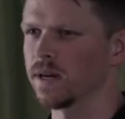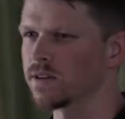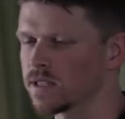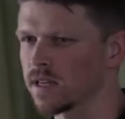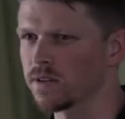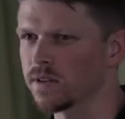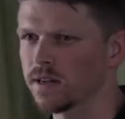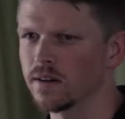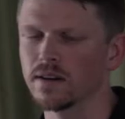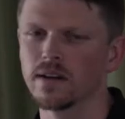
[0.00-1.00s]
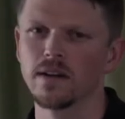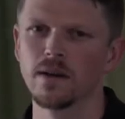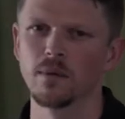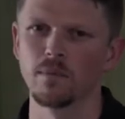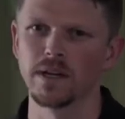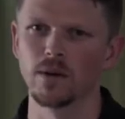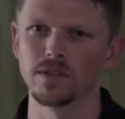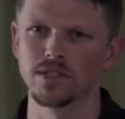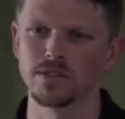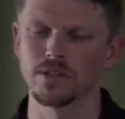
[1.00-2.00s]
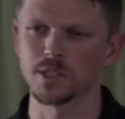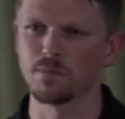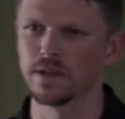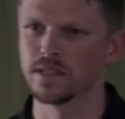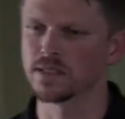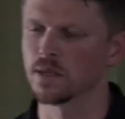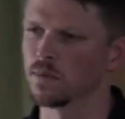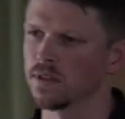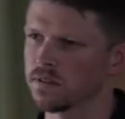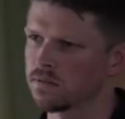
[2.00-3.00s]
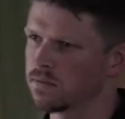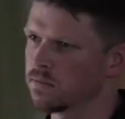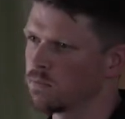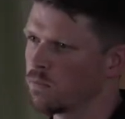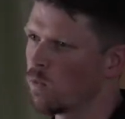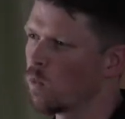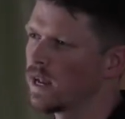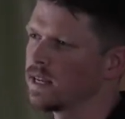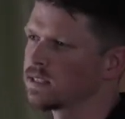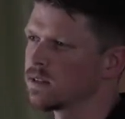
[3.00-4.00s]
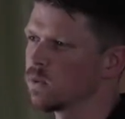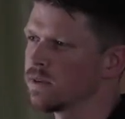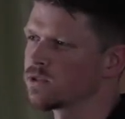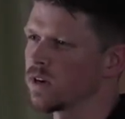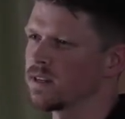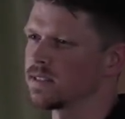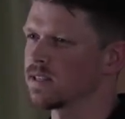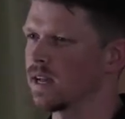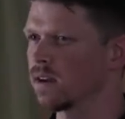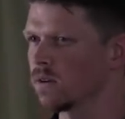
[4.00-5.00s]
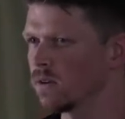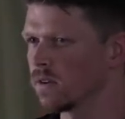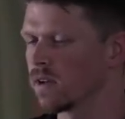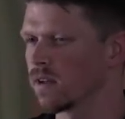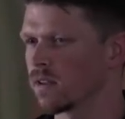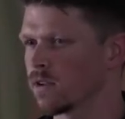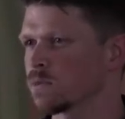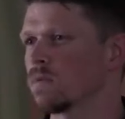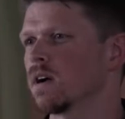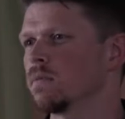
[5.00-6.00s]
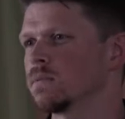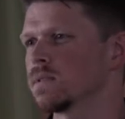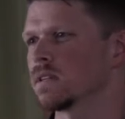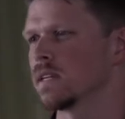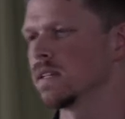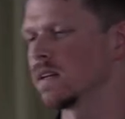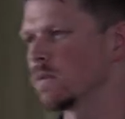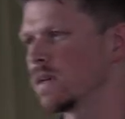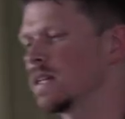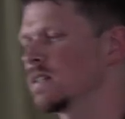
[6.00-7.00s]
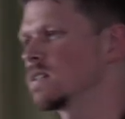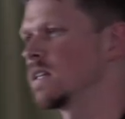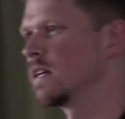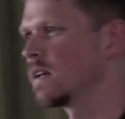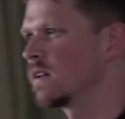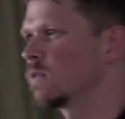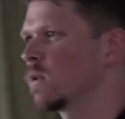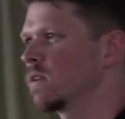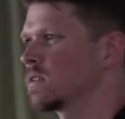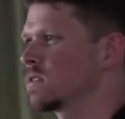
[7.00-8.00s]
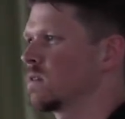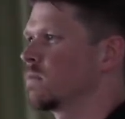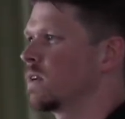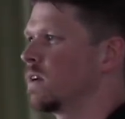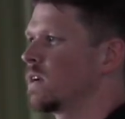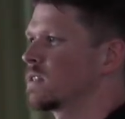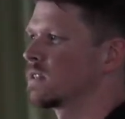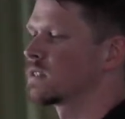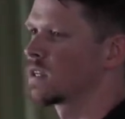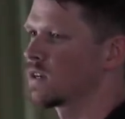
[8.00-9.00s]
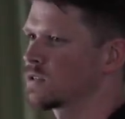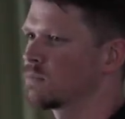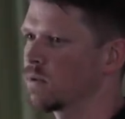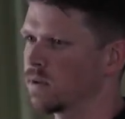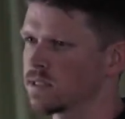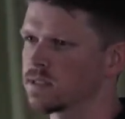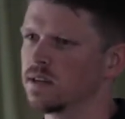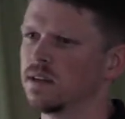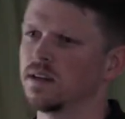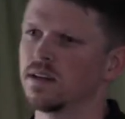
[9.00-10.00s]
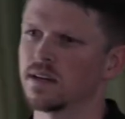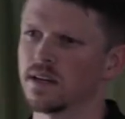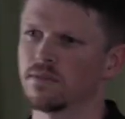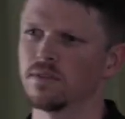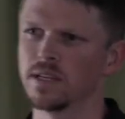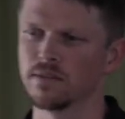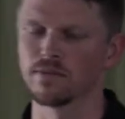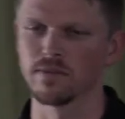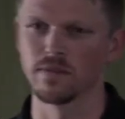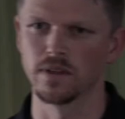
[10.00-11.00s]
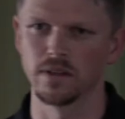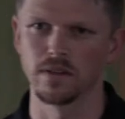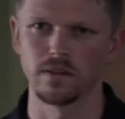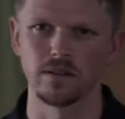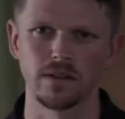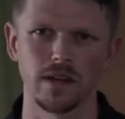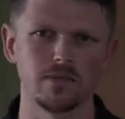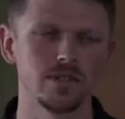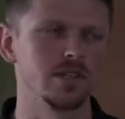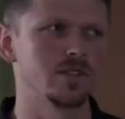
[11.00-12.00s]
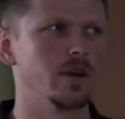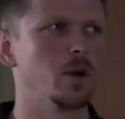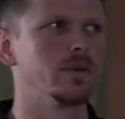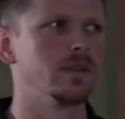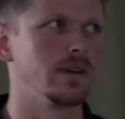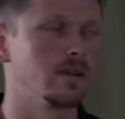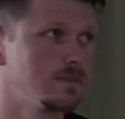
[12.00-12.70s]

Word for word: the Myocycle here. My goal is just to explain some of the ways that we've tried to tackle those problems, and then I want to get to the end where there's some interesting discussion points and kind of leave the conversation open there.